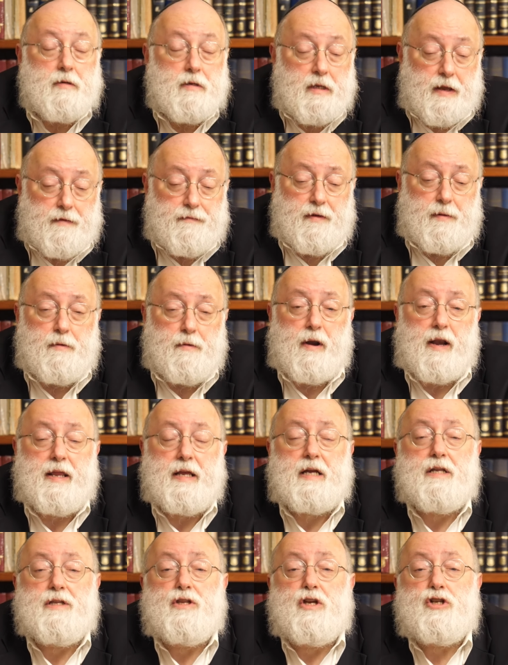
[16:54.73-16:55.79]
Give them already
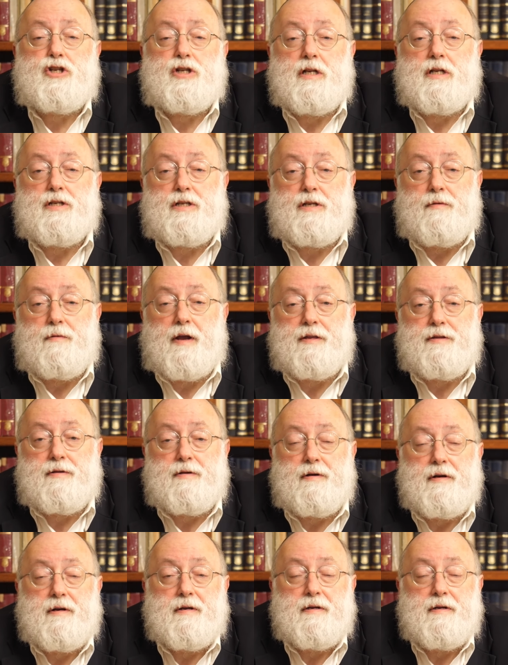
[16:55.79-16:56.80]
conditional surrender.